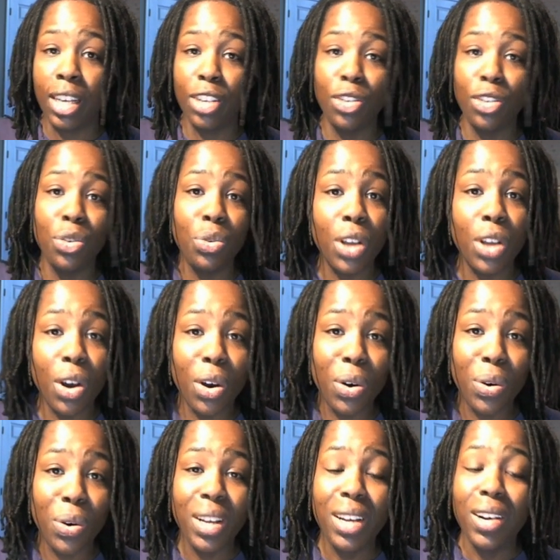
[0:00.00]
As you
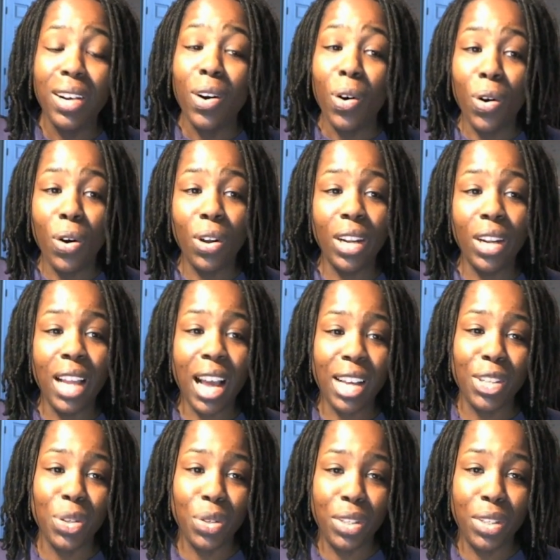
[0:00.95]
know, all
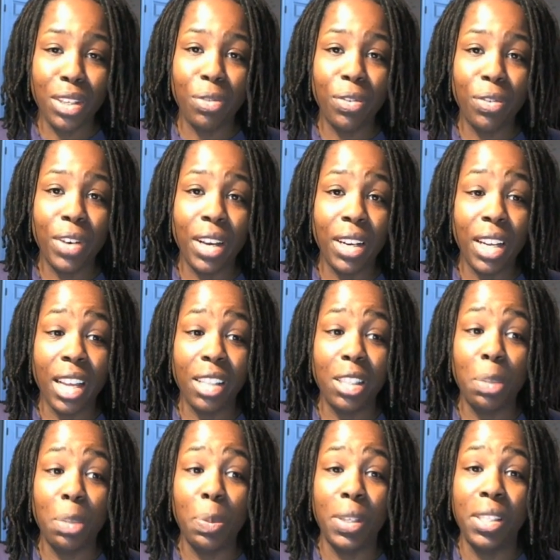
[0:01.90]
locks are different and
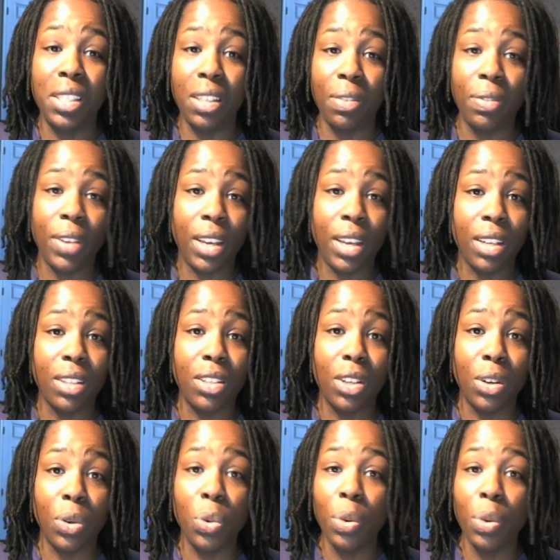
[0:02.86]
specific
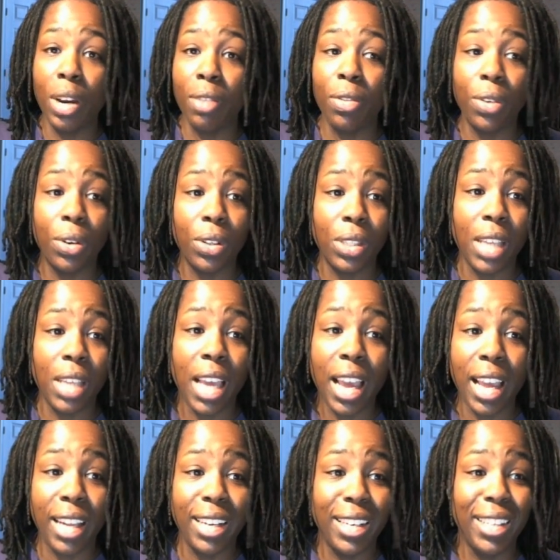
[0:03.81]
to whoever's
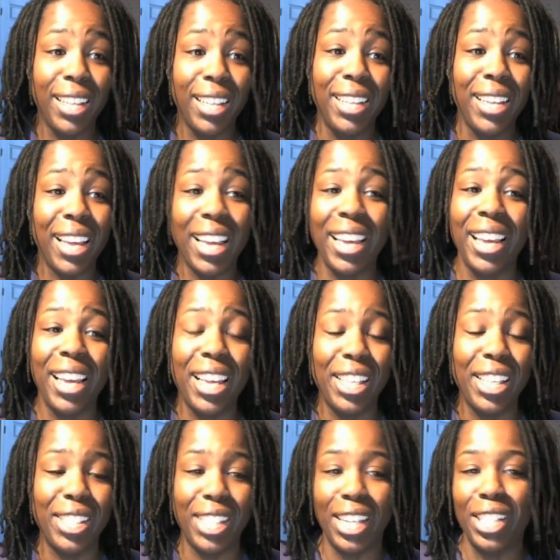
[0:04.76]
head
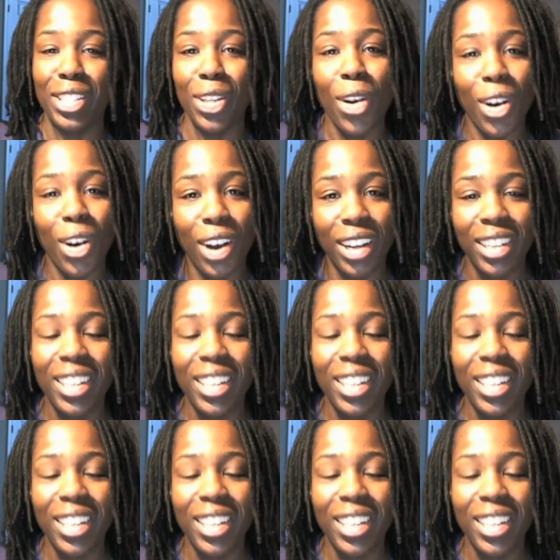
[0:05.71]
it's on.